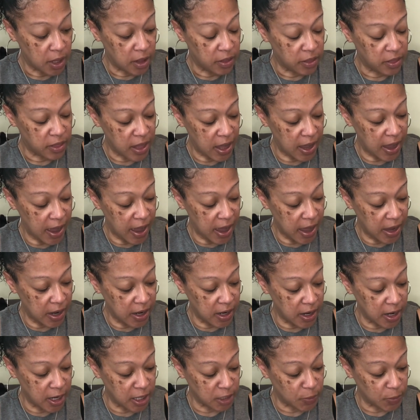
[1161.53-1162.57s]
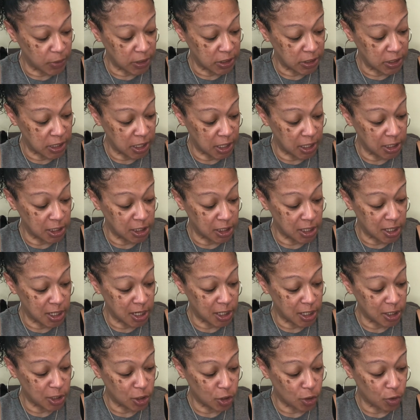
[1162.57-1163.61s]
They had an expectation
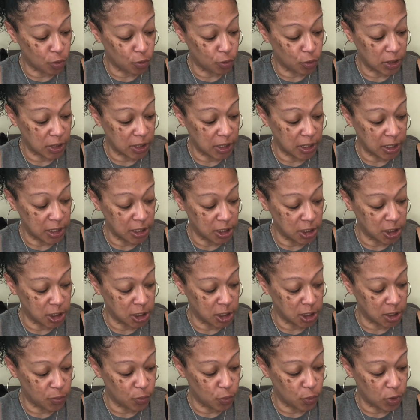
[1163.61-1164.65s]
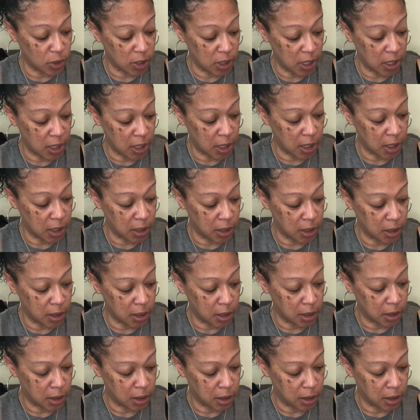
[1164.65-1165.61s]
that your relationship would end.